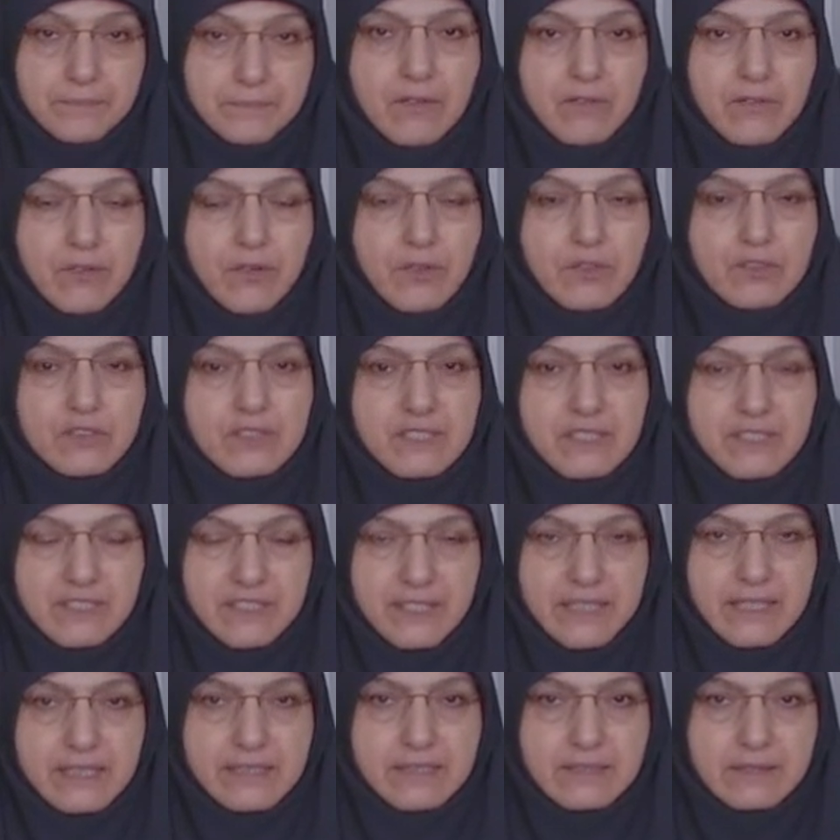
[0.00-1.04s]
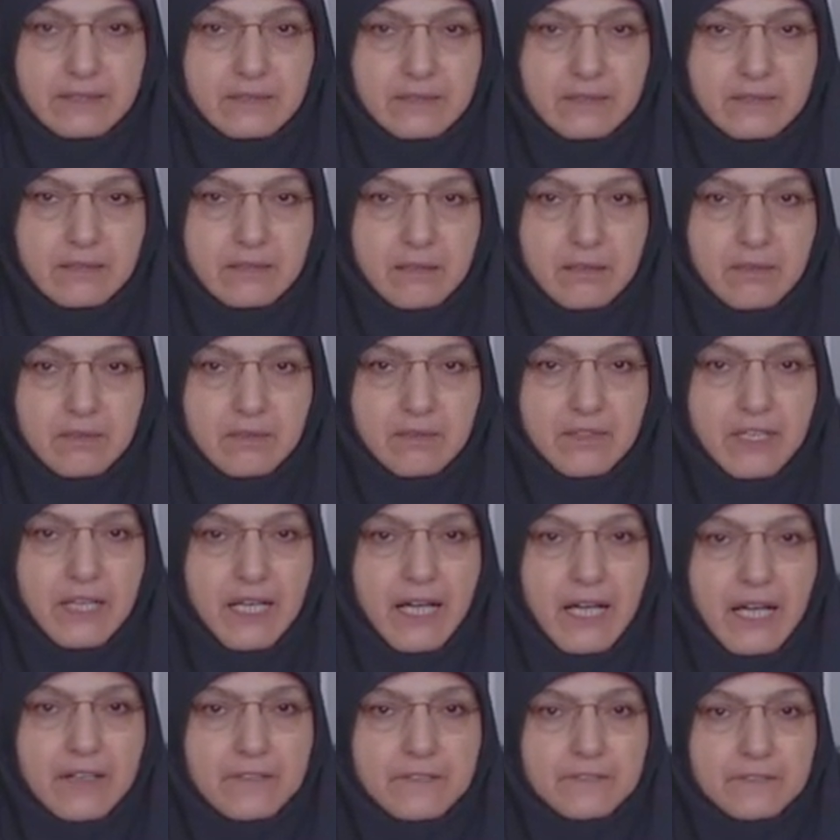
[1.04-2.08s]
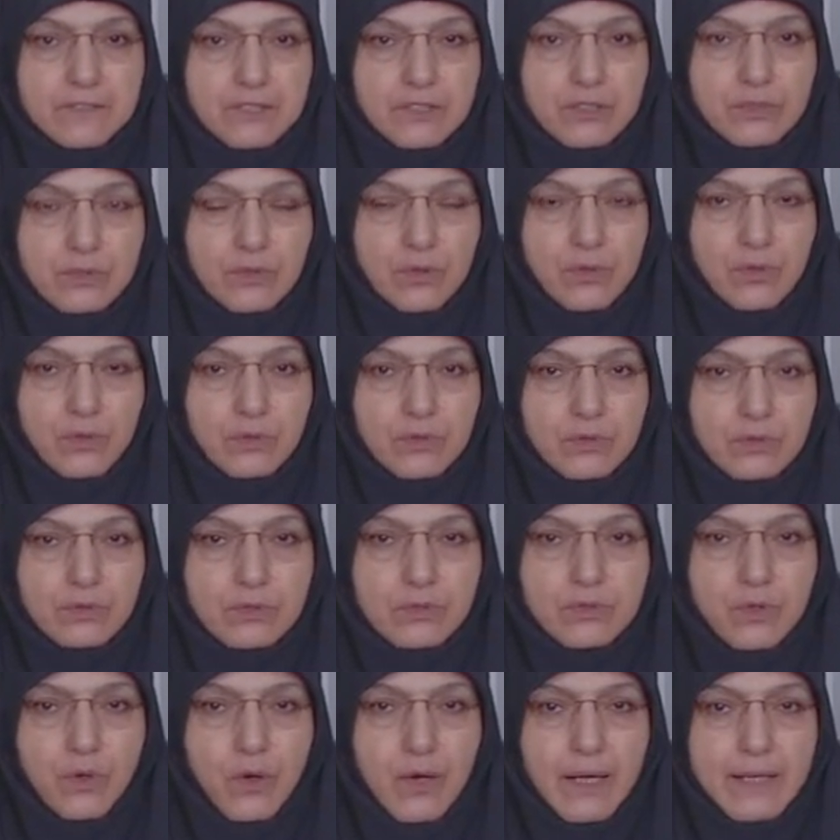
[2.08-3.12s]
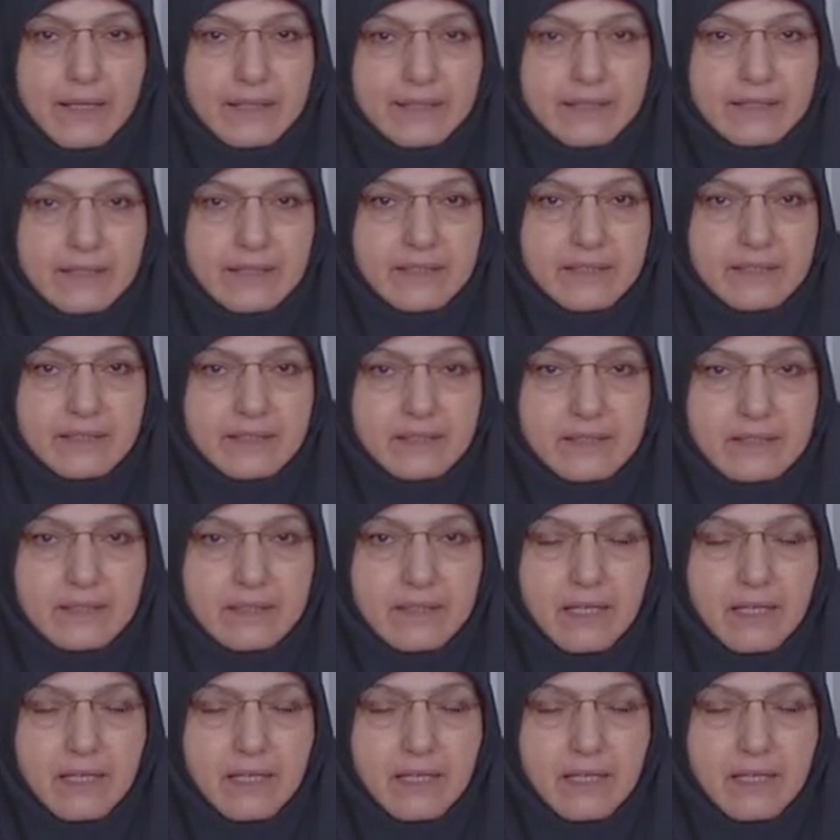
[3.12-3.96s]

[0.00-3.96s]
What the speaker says: For this reason, we have to know the qualities